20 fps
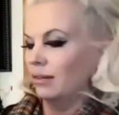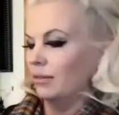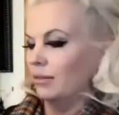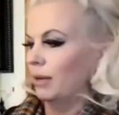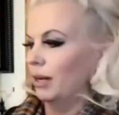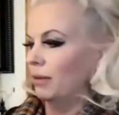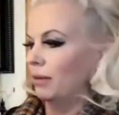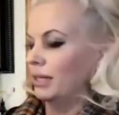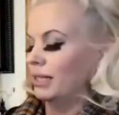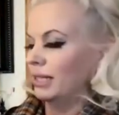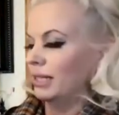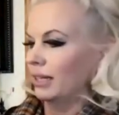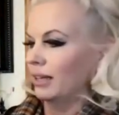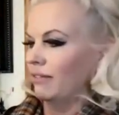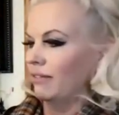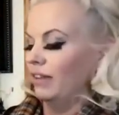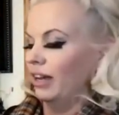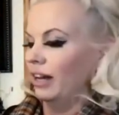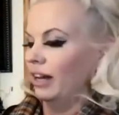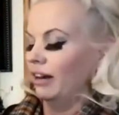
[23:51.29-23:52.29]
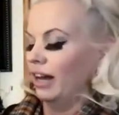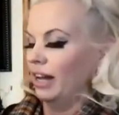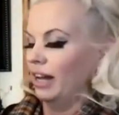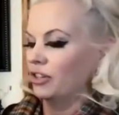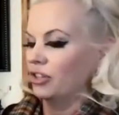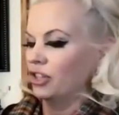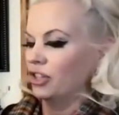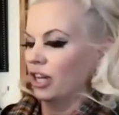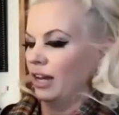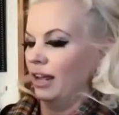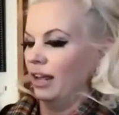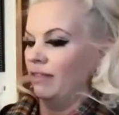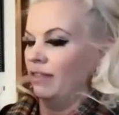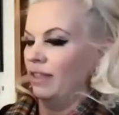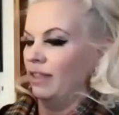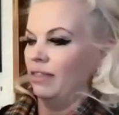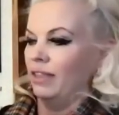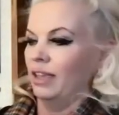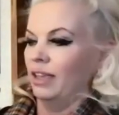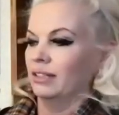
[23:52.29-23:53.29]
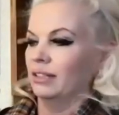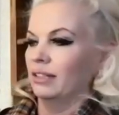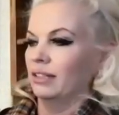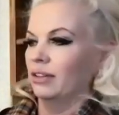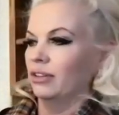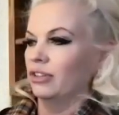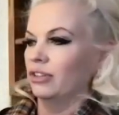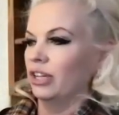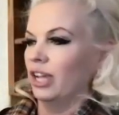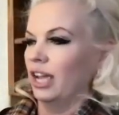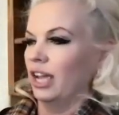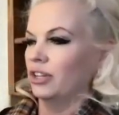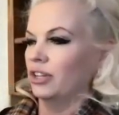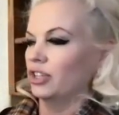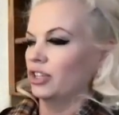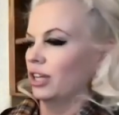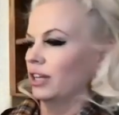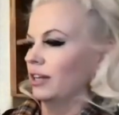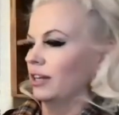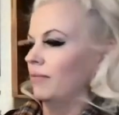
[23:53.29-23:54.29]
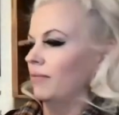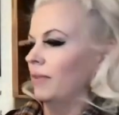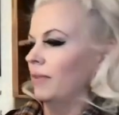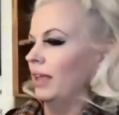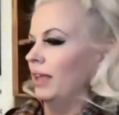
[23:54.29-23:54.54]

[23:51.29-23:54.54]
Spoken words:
when it was a confederation and then the association.